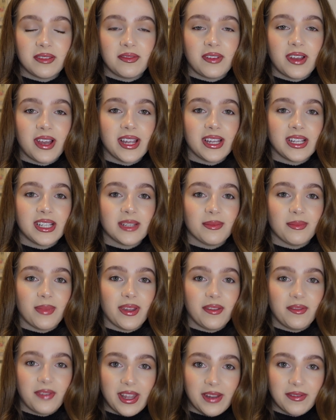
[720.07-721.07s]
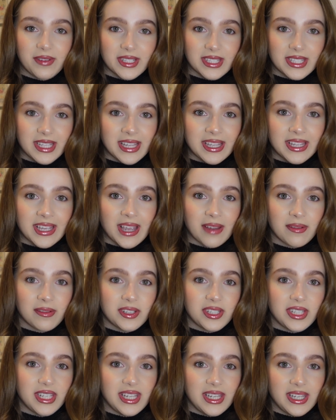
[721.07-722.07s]
find my favourite skincare
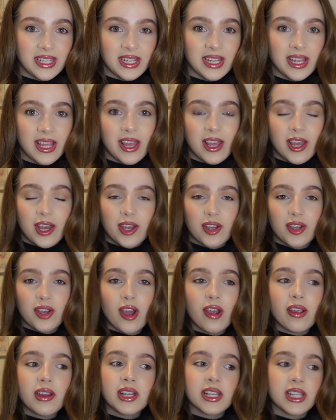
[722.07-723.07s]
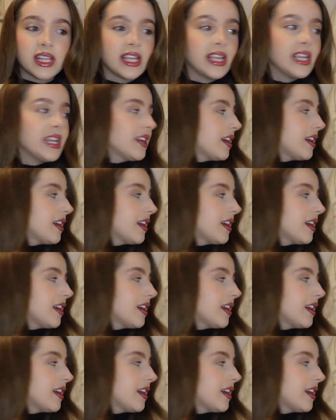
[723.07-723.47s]
routine. Currently,